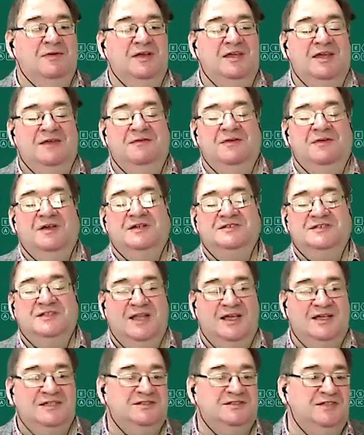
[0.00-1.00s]
giving us
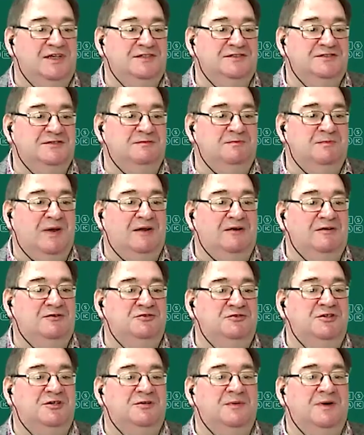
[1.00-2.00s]
less chance of
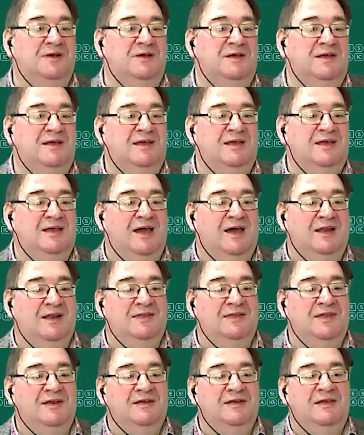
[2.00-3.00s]
barotrauma. And I
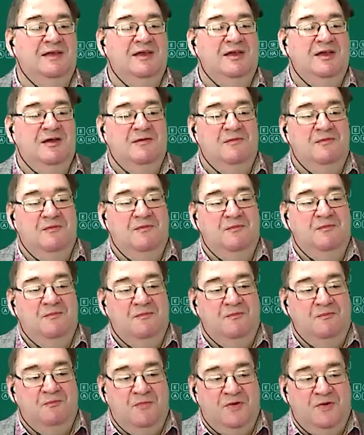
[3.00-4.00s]
think
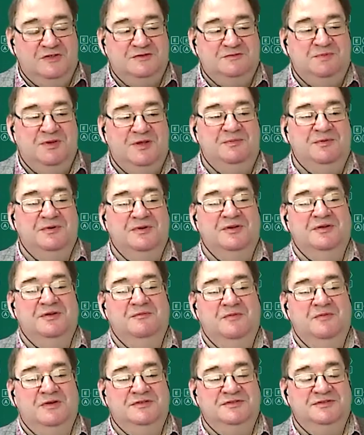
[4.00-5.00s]
most
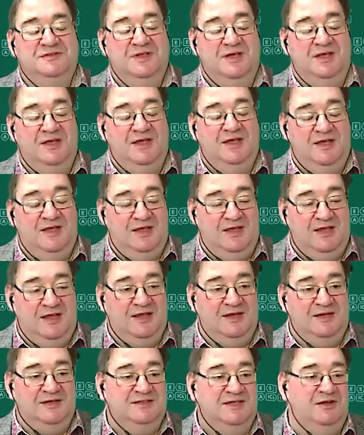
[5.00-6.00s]

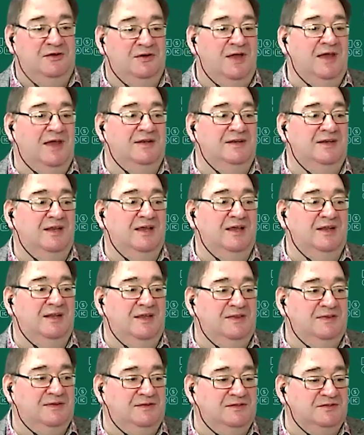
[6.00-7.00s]
ENT or head and neck
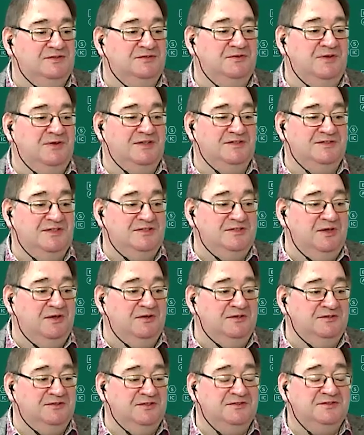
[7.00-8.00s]
anesthetists or
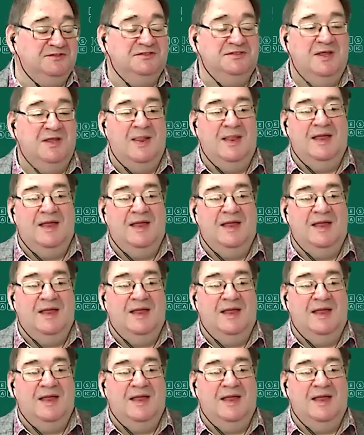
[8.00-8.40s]
anesthesiologists